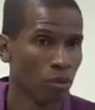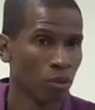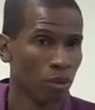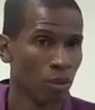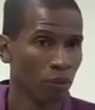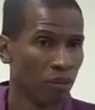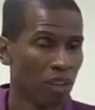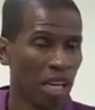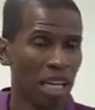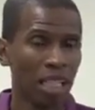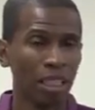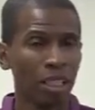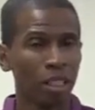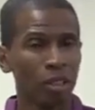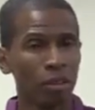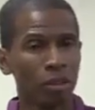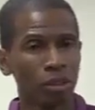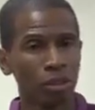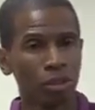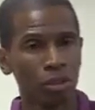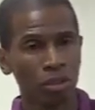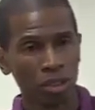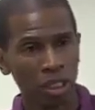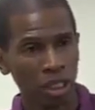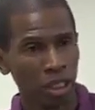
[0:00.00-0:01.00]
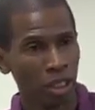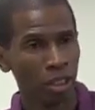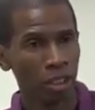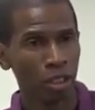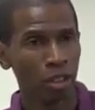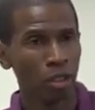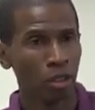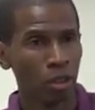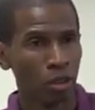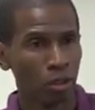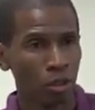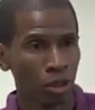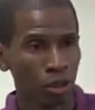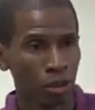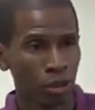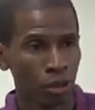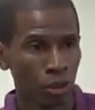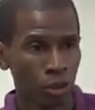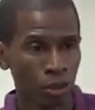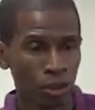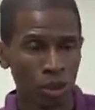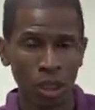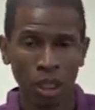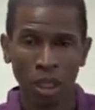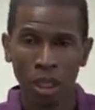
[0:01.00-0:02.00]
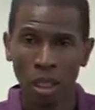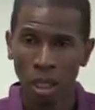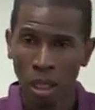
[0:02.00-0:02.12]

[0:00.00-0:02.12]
The violet crystals, the indigo crystals.